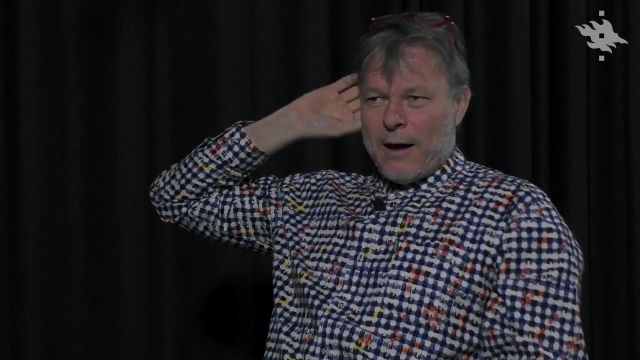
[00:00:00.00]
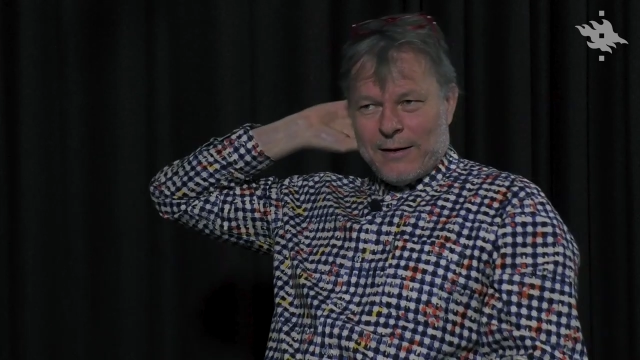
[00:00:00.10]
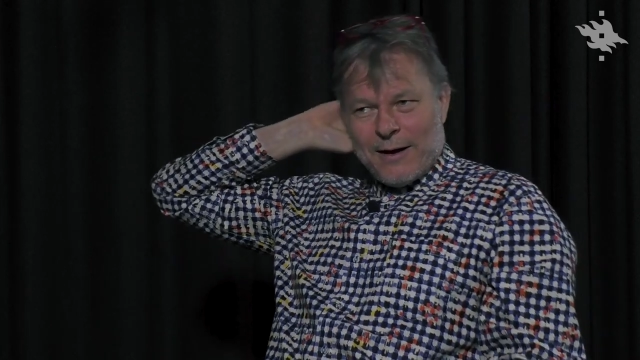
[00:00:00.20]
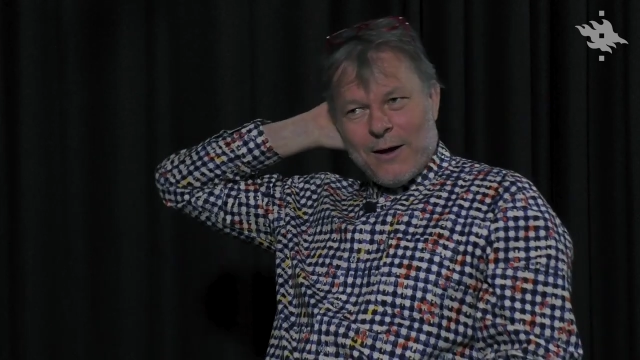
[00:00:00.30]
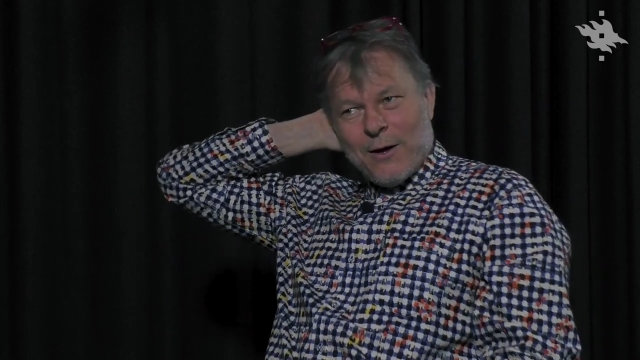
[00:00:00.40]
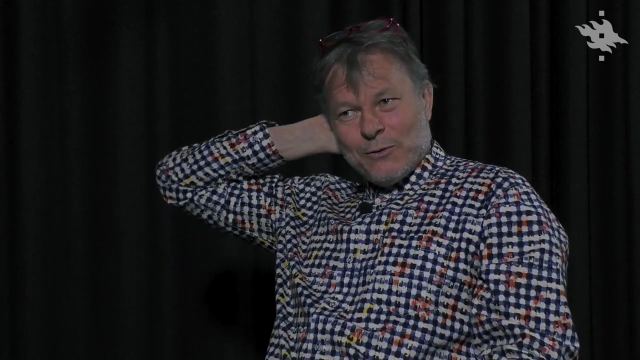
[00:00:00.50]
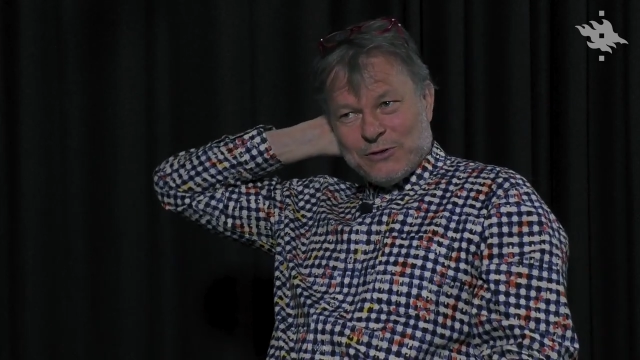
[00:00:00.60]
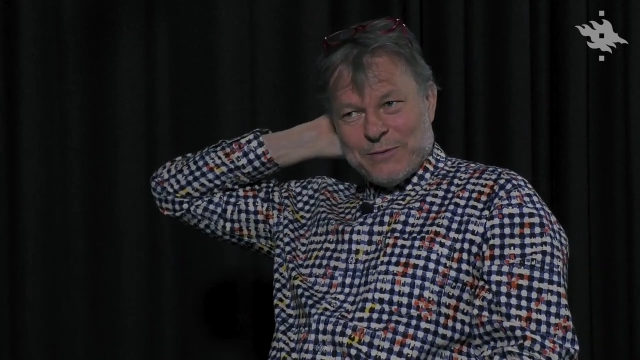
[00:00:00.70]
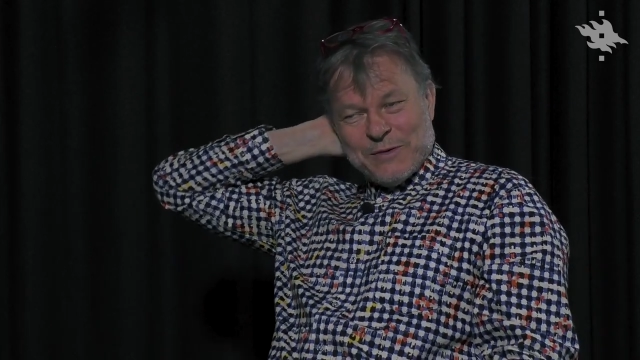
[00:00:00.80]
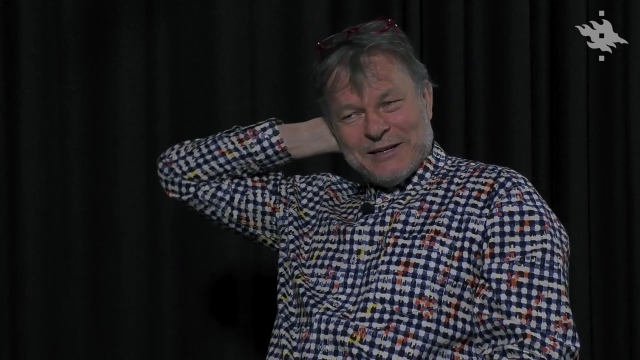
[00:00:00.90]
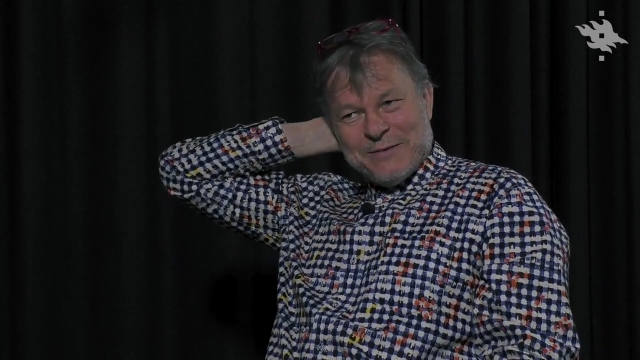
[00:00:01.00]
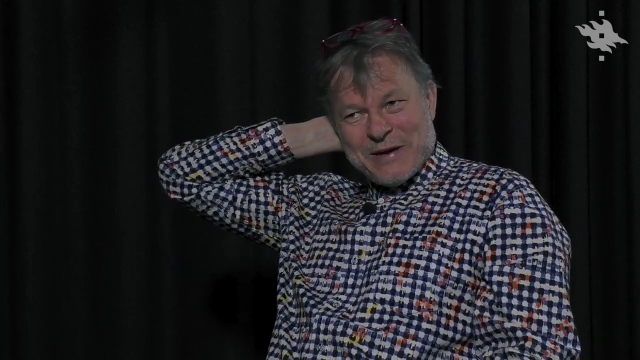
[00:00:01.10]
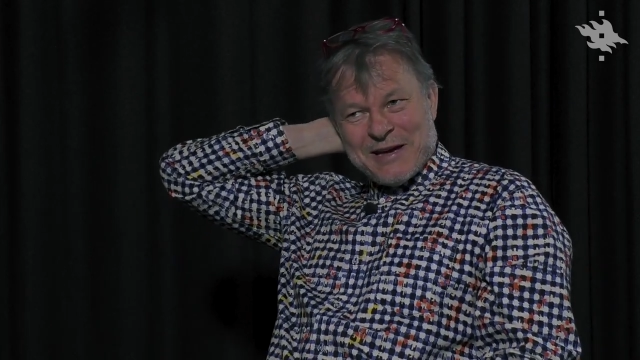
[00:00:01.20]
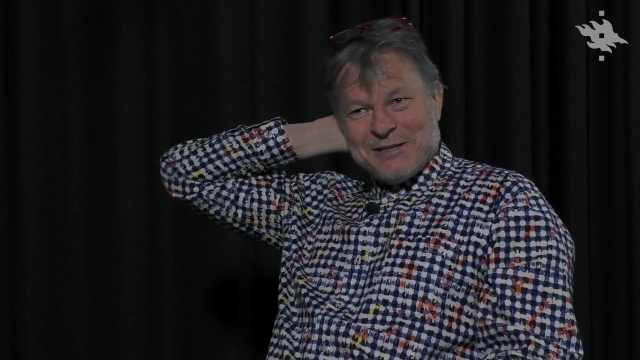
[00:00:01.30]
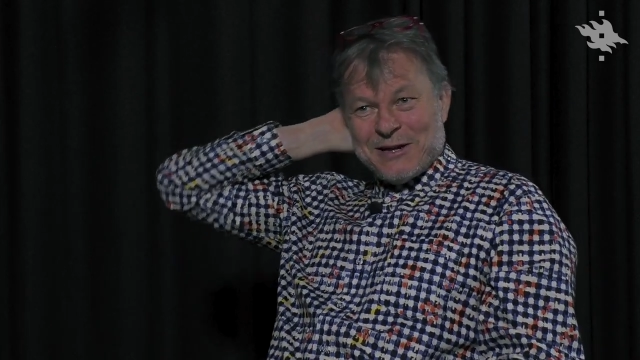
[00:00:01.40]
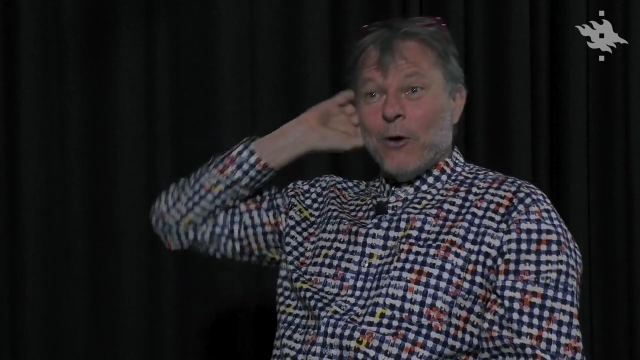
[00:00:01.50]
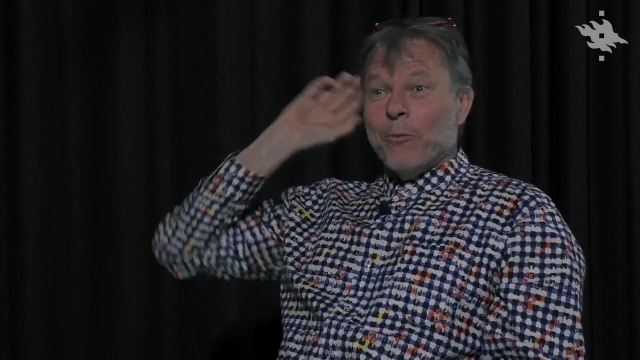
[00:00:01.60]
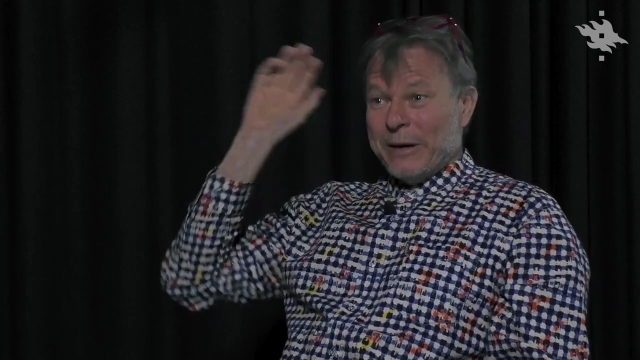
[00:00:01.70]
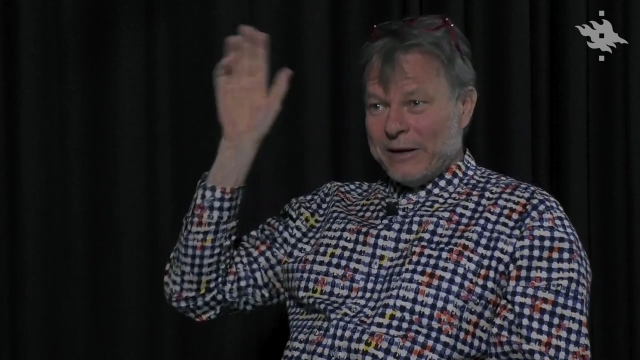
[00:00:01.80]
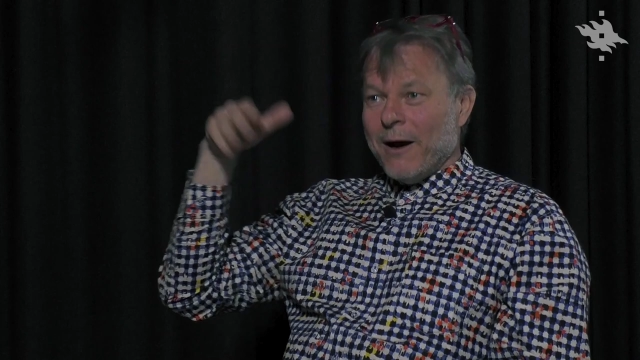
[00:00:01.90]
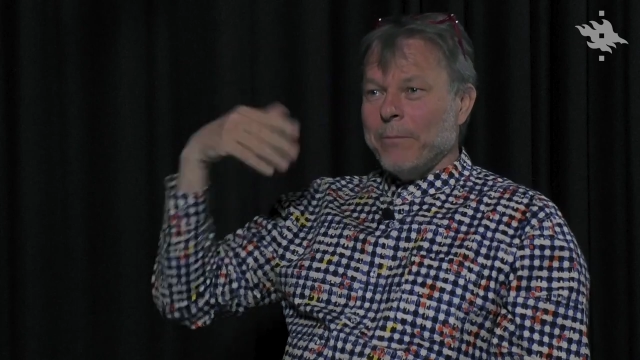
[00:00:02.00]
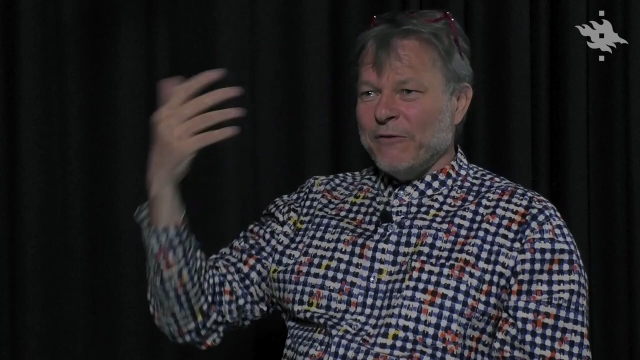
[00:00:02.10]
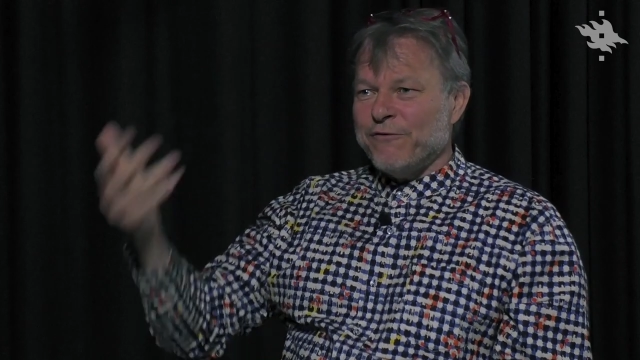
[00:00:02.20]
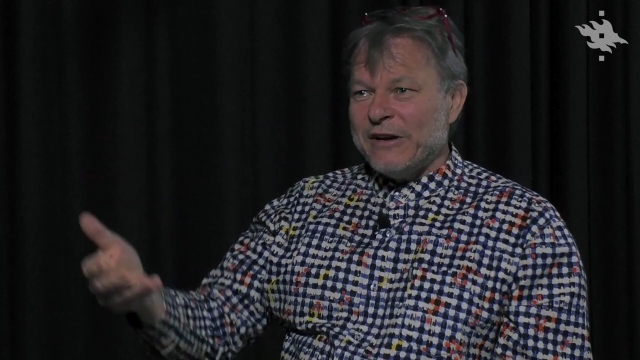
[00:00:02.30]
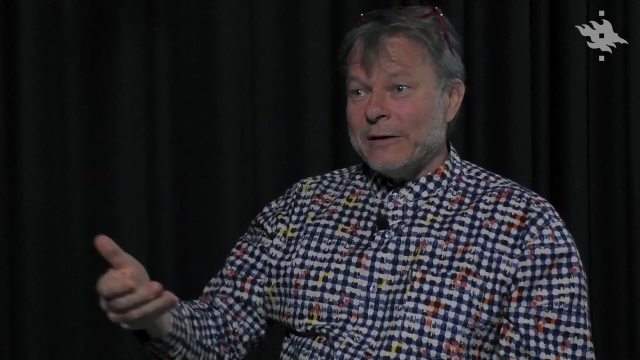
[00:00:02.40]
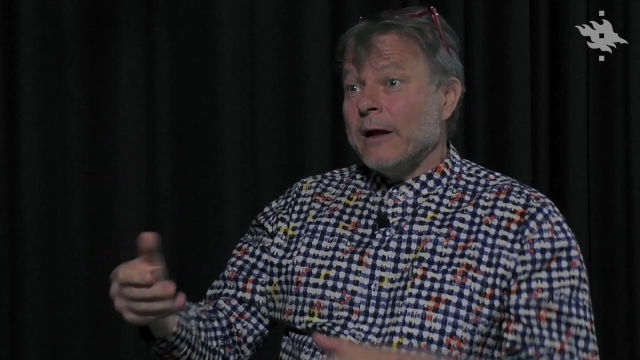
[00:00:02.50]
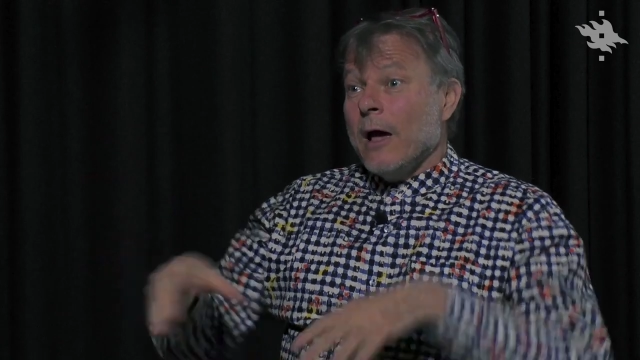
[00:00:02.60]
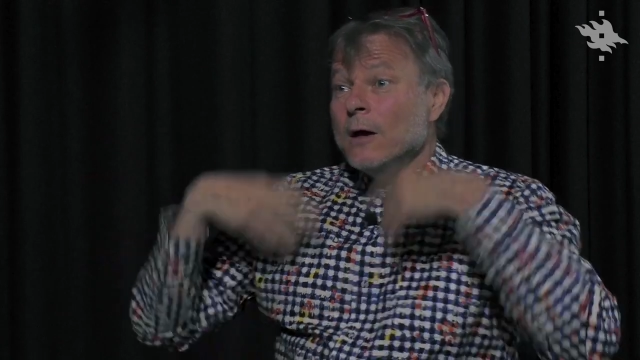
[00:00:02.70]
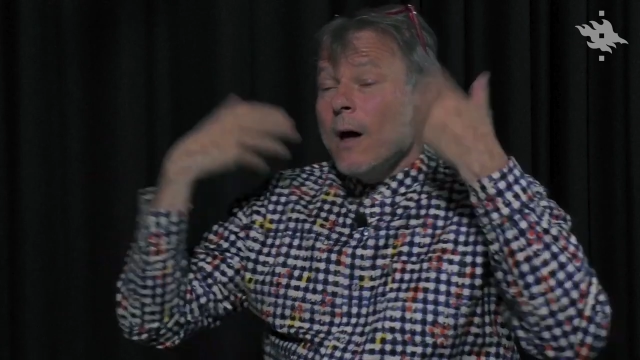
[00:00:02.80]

And now similar debates are opening up in Finland.